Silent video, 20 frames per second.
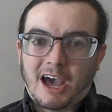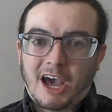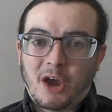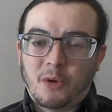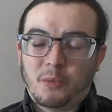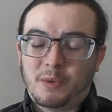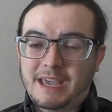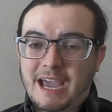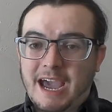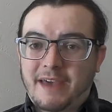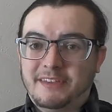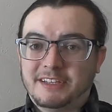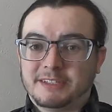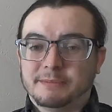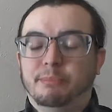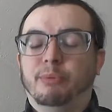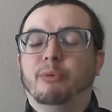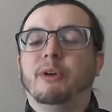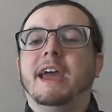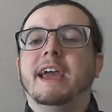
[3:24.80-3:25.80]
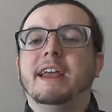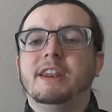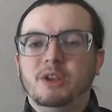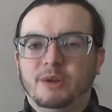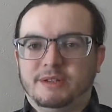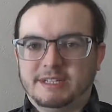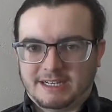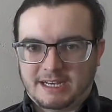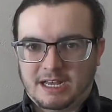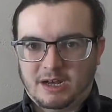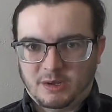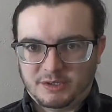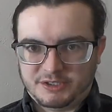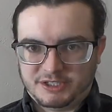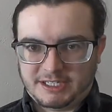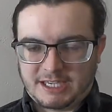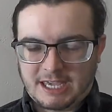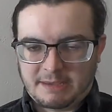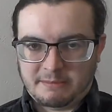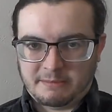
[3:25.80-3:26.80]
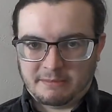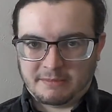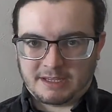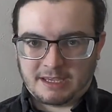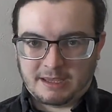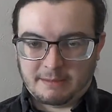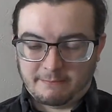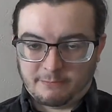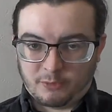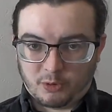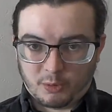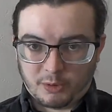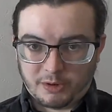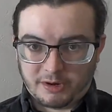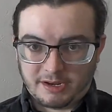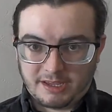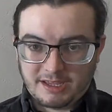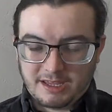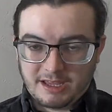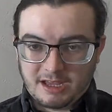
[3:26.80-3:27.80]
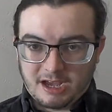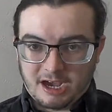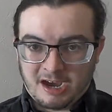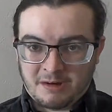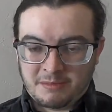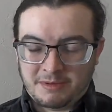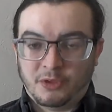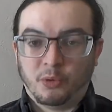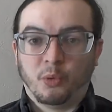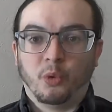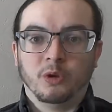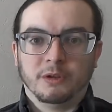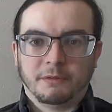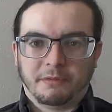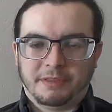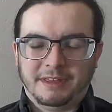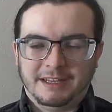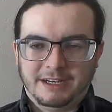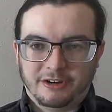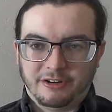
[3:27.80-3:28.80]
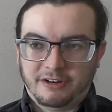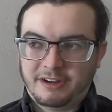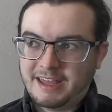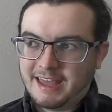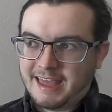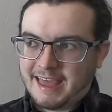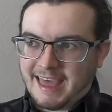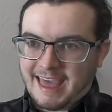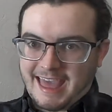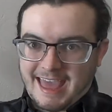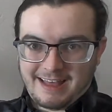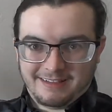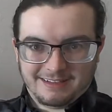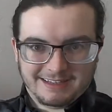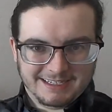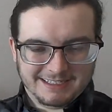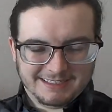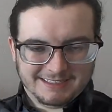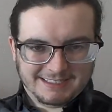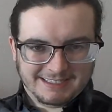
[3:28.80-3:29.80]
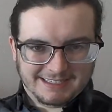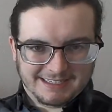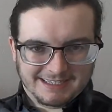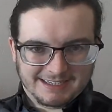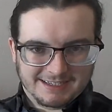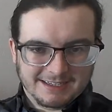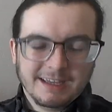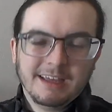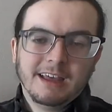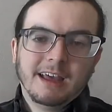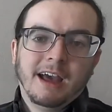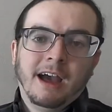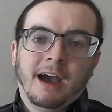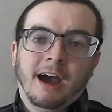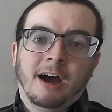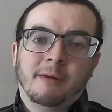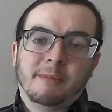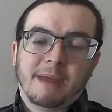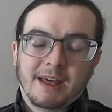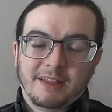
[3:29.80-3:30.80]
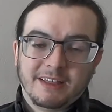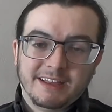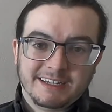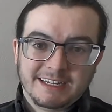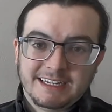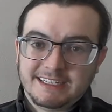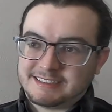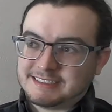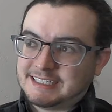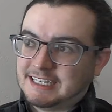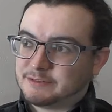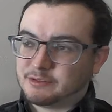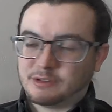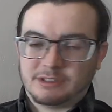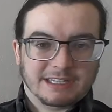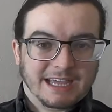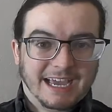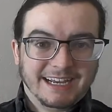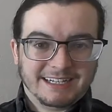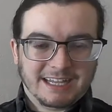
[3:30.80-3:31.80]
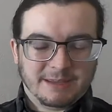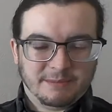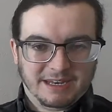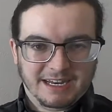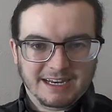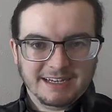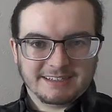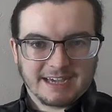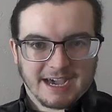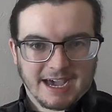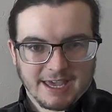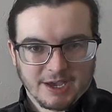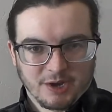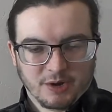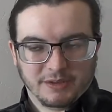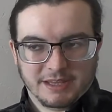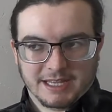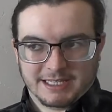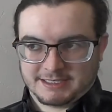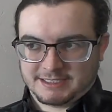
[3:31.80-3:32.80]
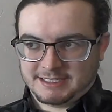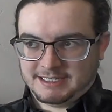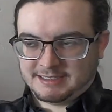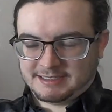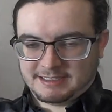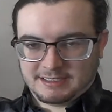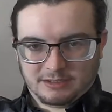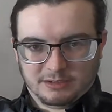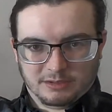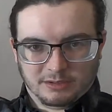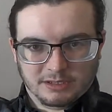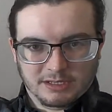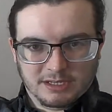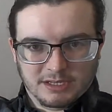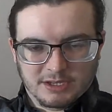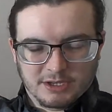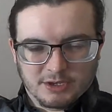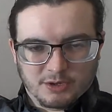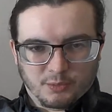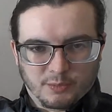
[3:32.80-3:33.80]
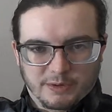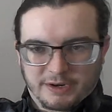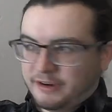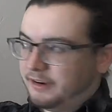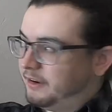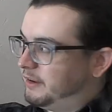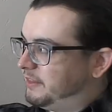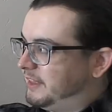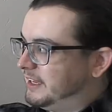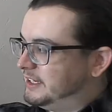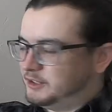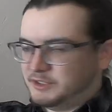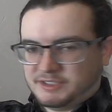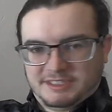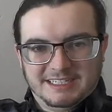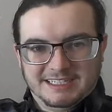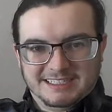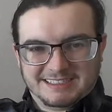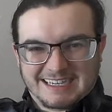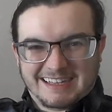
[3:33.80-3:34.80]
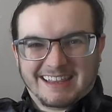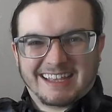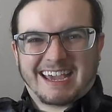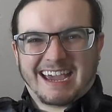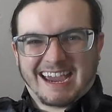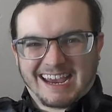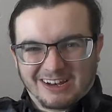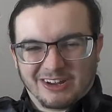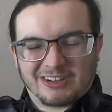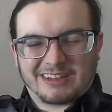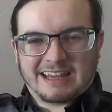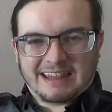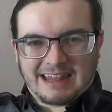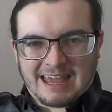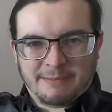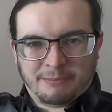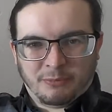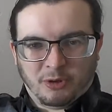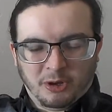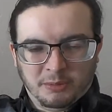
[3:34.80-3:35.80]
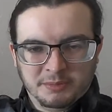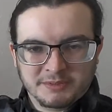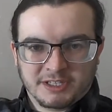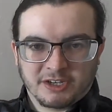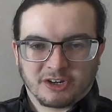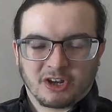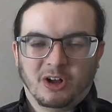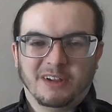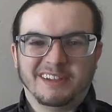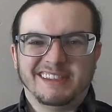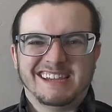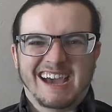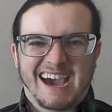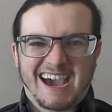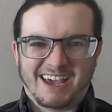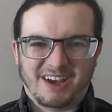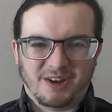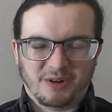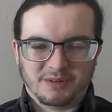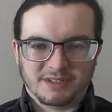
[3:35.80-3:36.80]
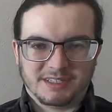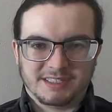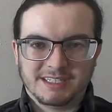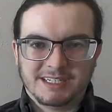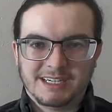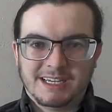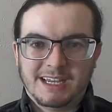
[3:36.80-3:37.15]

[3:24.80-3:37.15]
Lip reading: we had this brand new technology came forward in the world of theater. LED. LED stands for light emitting diode. That's these little weird things you see inside that kind of look like light bulbs. They're called diodes.